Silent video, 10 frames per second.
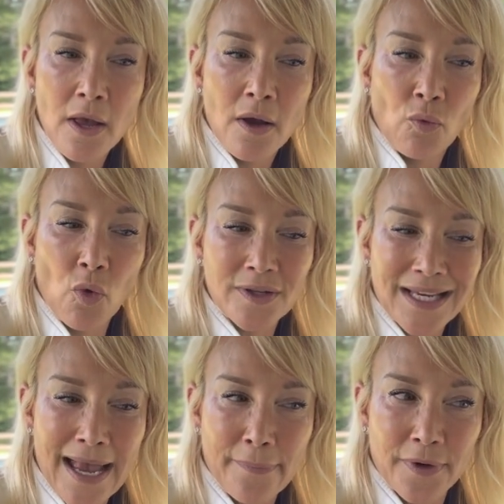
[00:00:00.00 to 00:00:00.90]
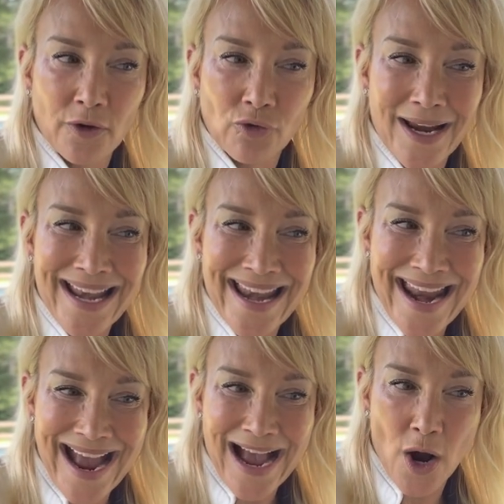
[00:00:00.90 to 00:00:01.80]
What's happening right
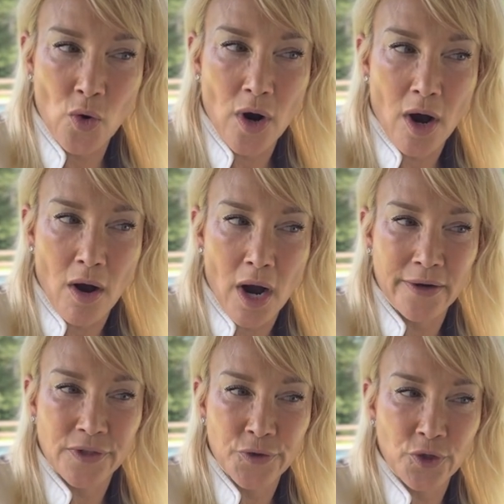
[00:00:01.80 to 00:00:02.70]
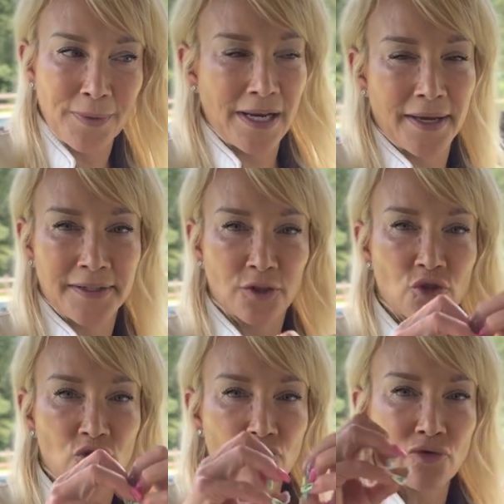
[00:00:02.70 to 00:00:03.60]
now on social media is
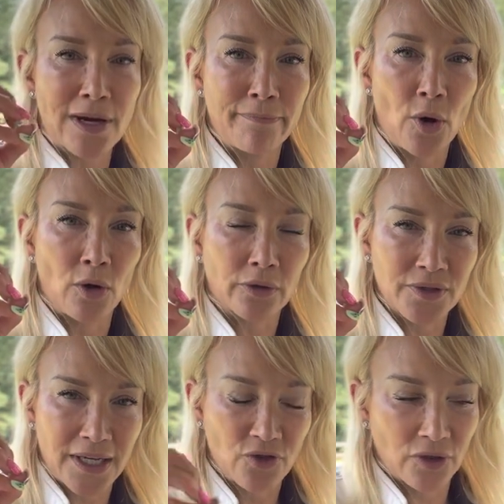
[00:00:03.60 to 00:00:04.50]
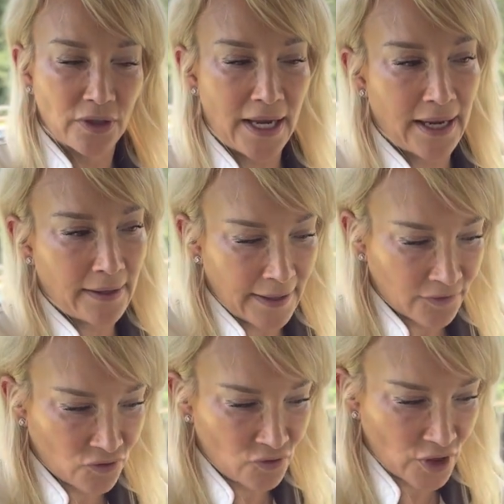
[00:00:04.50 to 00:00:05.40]
extreme polarization, and
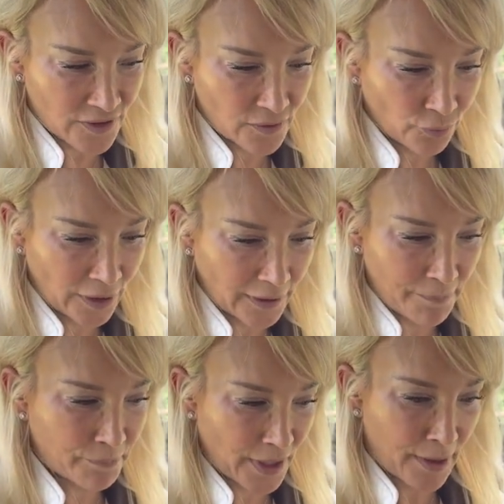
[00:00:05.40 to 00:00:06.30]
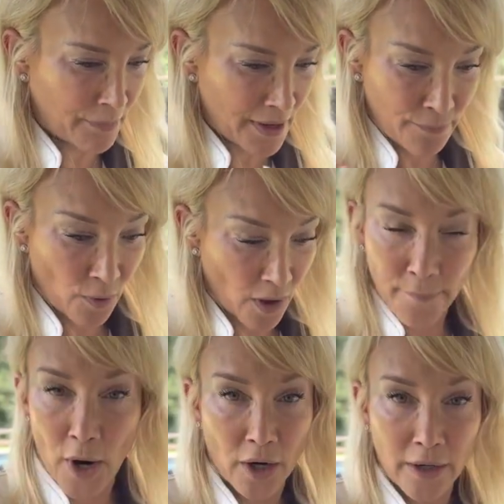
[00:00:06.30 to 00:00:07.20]
it's just really bringing people
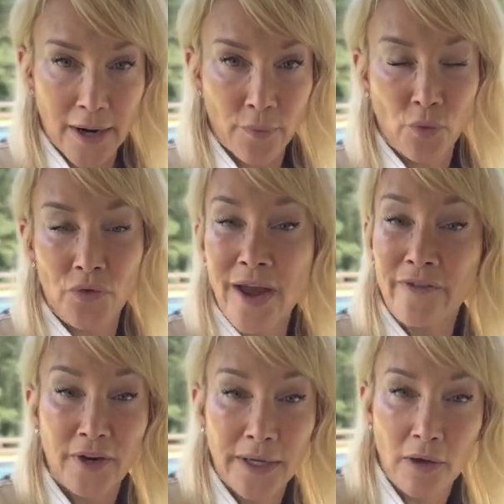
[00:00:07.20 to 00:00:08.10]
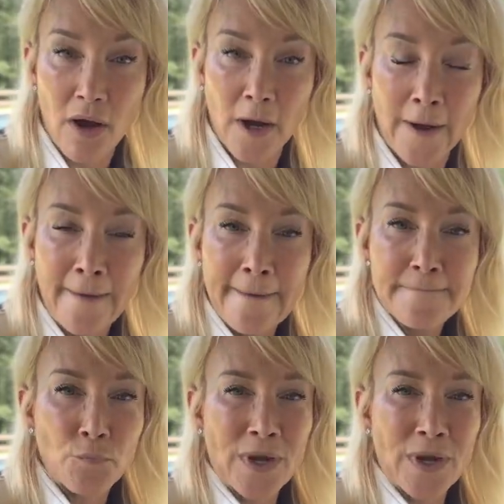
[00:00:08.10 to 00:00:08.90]
apart, and we will never get along. We